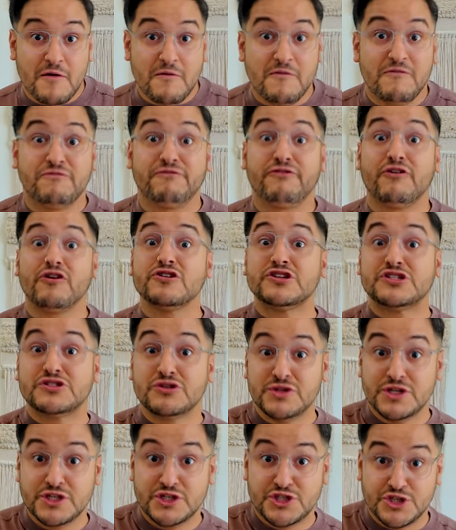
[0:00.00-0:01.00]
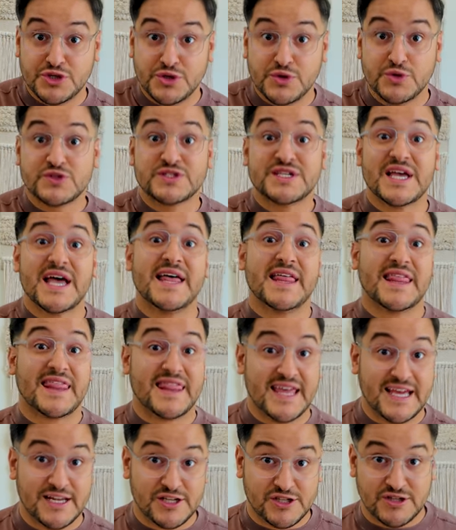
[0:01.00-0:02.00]
first to the Jews,
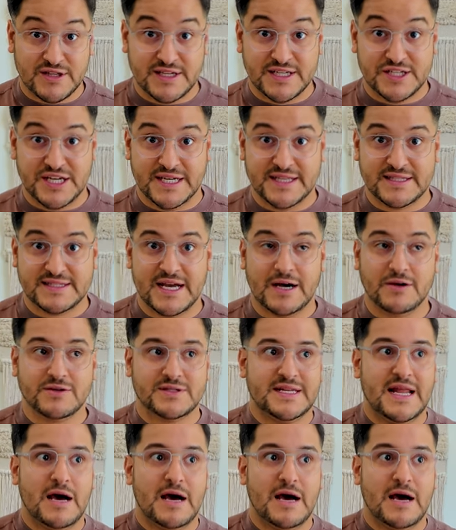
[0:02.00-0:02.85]
then to the Gentiles.